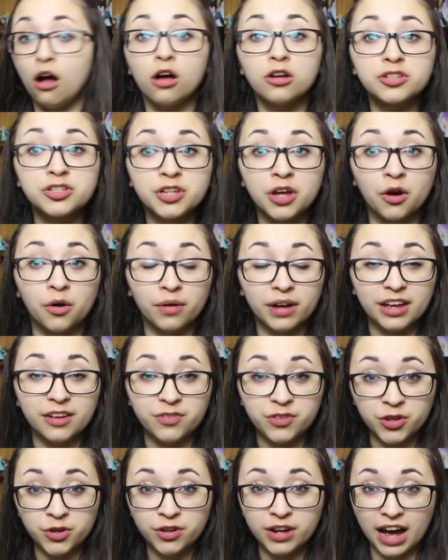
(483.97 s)
Also,
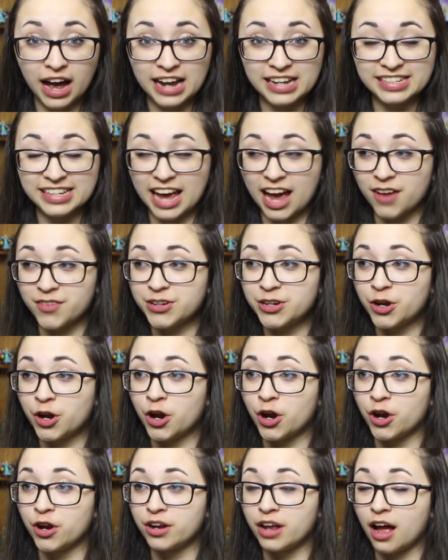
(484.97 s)
if you guys haven't
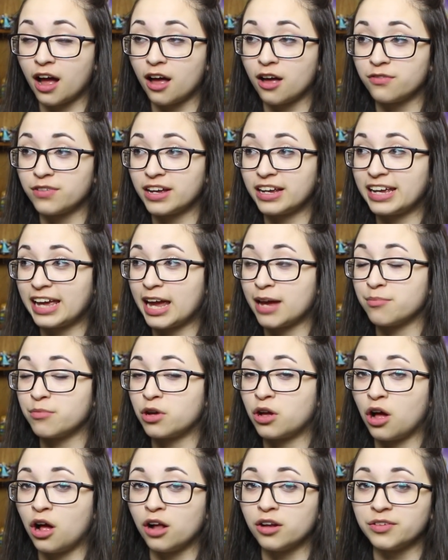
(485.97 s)
heard of a game
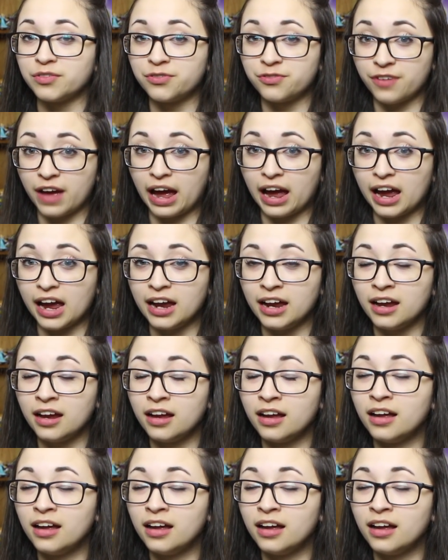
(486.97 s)
called Fe,